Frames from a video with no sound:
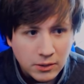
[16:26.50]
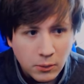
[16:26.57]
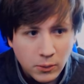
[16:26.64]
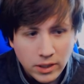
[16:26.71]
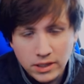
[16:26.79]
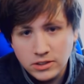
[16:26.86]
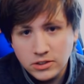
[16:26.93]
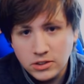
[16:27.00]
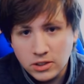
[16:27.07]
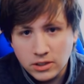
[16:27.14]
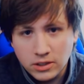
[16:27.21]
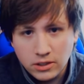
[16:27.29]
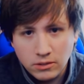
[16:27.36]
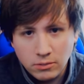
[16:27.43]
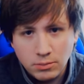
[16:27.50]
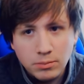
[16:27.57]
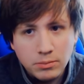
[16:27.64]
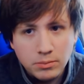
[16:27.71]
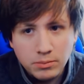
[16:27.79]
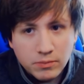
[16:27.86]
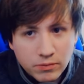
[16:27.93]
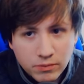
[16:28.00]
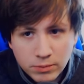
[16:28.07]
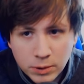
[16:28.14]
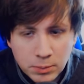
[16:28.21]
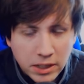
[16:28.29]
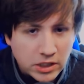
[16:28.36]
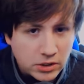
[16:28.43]
where's our
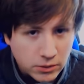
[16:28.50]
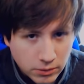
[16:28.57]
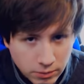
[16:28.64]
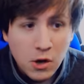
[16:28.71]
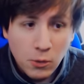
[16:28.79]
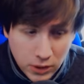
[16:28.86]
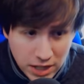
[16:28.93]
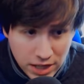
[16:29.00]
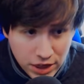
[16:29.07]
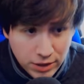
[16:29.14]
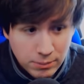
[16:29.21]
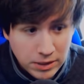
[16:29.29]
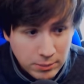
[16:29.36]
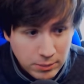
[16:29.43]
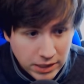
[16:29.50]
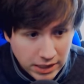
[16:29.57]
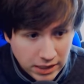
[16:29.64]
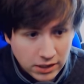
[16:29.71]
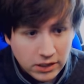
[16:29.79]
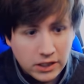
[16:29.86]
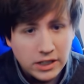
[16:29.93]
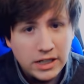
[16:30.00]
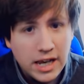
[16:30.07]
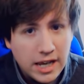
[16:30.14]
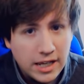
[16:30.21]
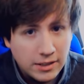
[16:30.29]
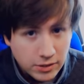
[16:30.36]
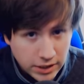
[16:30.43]
special with me being gone
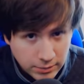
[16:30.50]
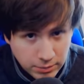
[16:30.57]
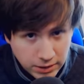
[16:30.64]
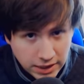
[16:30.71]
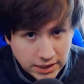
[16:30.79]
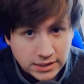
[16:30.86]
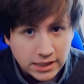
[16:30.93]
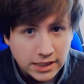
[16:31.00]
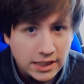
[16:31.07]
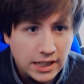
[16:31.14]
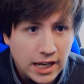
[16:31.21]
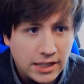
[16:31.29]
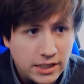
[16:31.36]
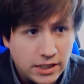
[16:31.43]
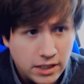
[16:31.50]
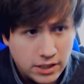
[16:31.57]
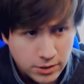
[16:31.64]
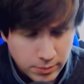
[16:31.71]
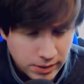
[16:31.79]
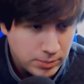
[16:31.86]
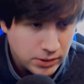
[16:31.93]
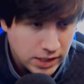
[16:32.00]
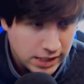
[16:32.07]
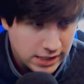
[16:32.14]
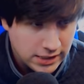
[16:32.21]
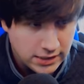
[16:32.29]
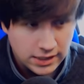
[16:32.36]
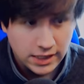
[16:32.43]
and then being sick and then other people
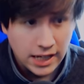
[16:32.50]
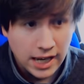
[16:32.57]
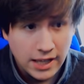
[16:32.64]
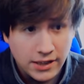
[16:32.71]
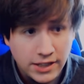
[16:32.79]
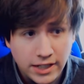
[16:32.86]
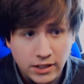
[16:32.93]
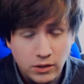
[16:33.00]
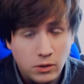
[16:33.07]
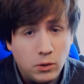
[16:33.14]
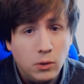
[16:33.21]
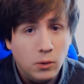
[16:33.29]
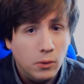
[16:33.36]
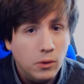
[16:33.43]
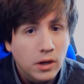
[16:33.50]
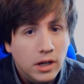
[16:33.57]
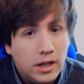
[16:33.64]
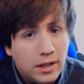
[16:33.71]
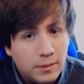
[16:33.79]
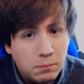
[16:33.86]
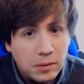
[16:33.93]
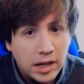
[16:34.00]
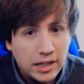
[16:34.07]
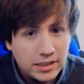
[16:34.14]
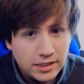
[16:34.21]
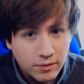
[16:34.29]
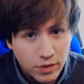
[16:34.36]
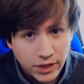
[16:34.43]
getting sick and then a whole
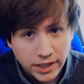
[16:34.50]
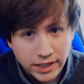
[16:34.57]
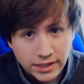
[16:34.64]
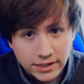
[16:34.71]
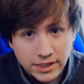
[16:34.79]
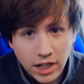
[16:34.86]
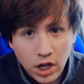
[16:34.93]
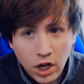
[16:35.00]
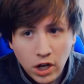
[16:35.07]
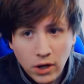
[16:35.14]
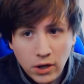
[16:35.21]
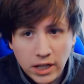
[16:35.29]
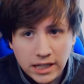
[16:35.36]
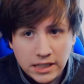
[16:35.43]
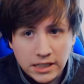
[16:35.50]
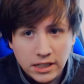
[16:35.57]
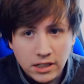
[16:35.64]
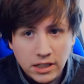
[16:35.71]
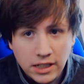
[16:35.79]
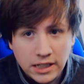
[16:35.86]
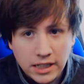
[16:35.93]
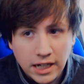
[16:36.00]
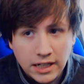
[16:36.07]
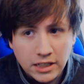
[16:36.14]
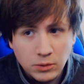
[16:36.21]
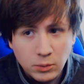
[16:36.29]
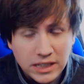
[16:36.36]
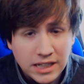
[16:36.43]
mess of things it it kind
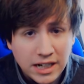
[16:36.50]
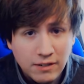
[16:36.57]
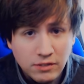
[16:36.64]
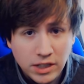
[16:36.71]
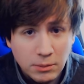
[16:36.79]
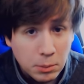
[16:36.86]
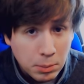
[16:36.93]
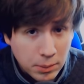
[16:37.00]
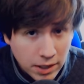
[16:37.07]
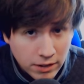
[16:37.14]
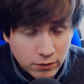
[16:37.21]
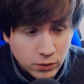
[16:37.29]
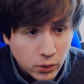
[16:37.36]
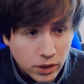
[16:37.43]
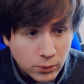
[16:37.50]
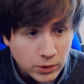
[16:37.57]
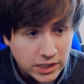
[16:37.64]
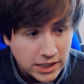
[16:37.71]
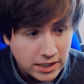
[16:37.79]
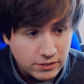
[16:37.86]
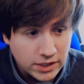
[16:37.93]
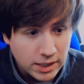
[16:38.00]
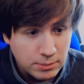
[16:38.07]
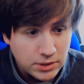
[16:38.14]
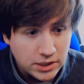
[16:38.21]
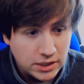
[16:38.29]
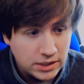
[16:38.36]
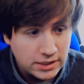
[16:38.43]
of we didn't have time to prepare for it we didn't have time
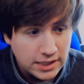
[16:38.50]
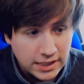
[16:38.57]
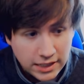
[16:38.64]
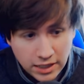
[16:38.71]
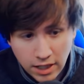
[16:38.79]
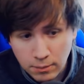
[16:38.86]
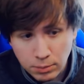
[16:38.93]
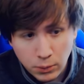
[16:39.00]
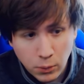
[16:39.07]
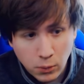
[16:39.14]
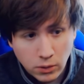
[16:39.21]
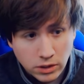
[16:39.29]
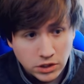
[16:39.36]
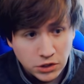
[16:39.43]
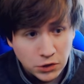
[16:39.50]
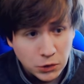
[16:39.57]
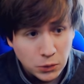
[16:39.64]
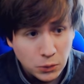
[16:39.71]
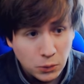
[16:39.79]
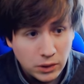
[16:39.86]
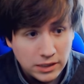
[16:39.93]
to set it up which i mean look, it's